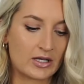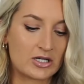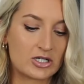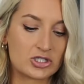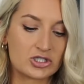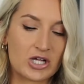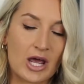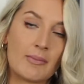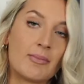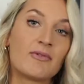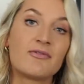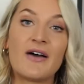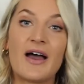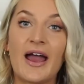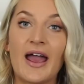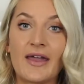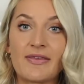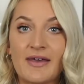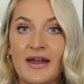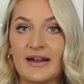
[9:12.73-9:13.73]

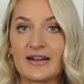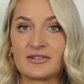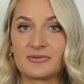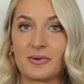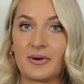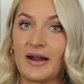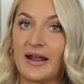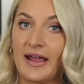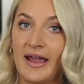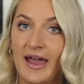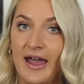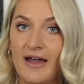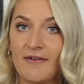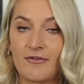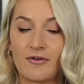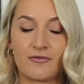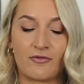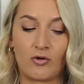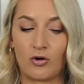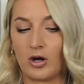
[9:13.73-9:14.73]
Shopify, that is what I
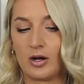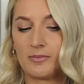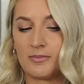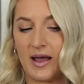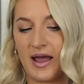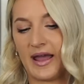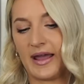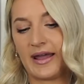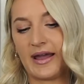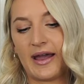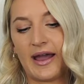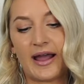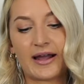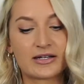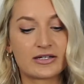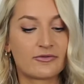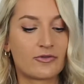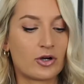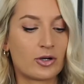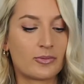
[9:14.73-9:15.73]
have for my
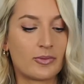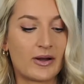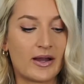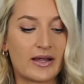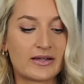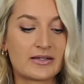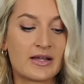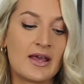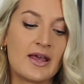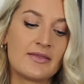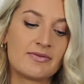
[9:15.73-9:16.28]
activewear brand.